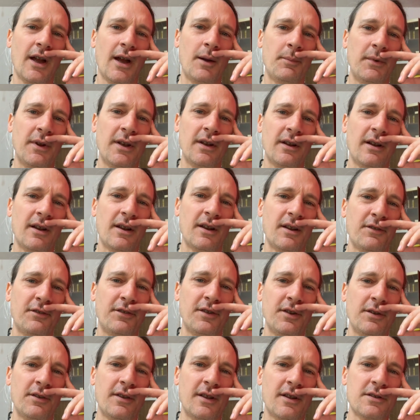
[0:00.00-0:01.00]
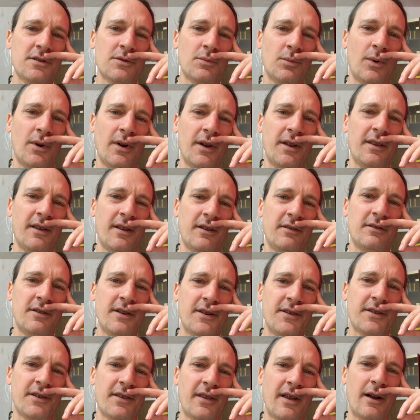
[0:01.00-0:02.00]
I mean, and I feel that's why there
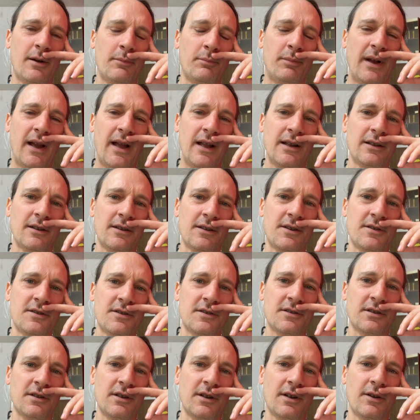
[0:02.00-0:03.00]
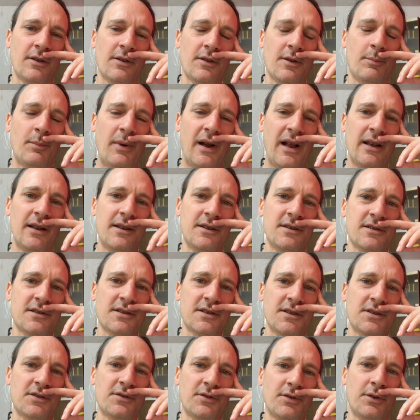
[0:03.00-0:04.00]
is that balance. You know, the
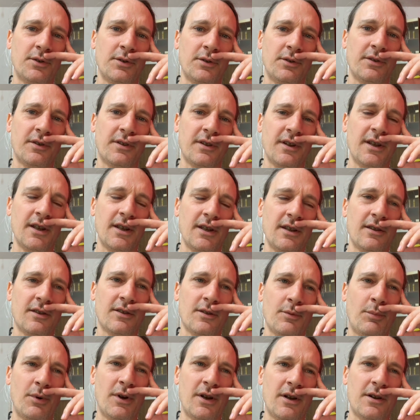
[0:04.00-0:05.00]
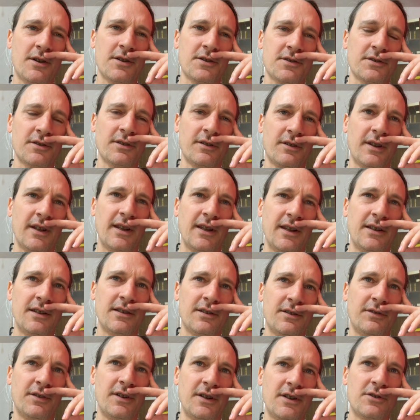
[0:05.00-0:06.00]
balance is for the the person, the
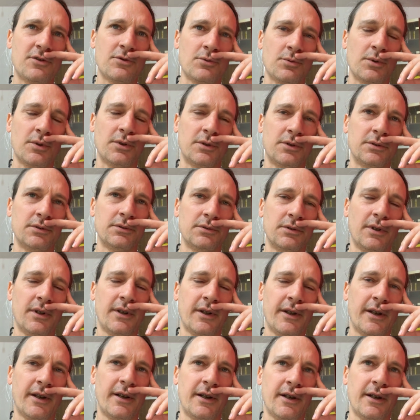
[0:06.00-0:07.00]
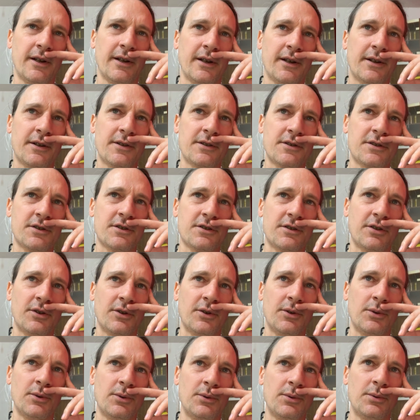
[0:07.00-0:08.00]
individual,
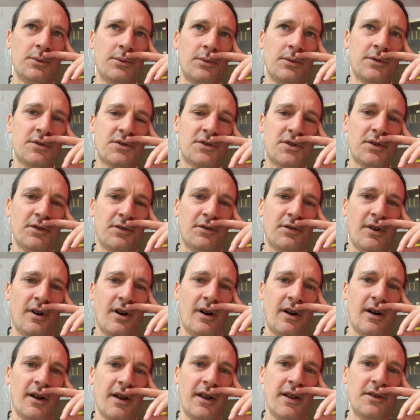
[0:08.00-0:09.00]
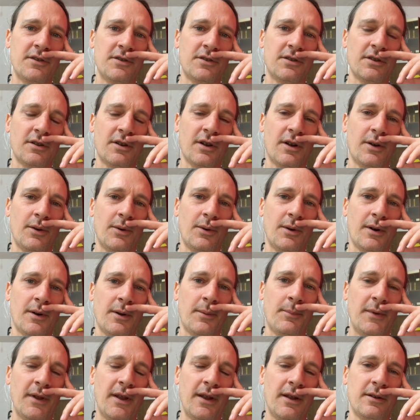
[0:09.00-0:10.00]
to to find. You know,
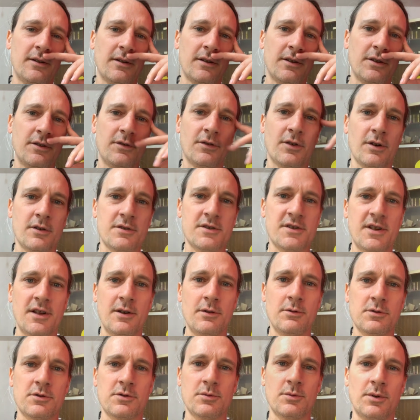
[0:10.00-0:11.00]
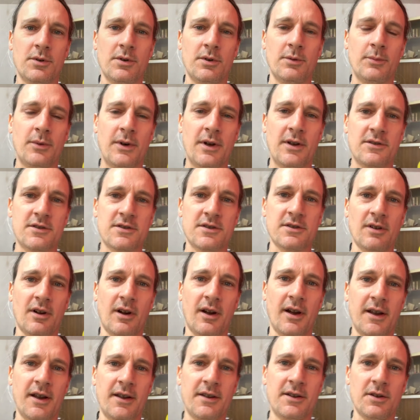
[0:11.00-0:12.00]
I mean, you've got Teal Swan on one
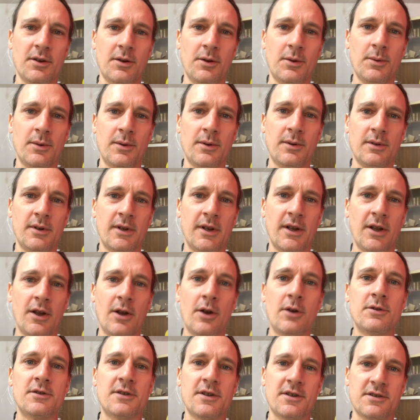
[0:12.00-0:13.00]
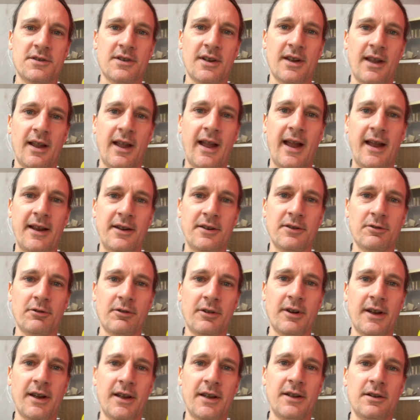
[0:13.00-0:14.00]
side who who does get
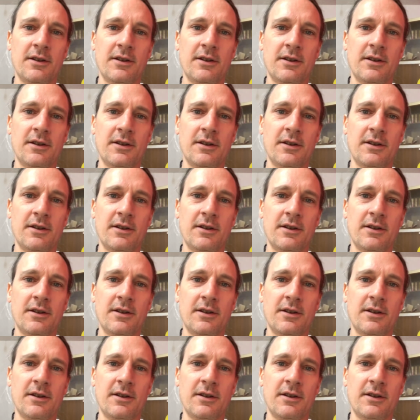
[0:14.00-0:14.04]
angry.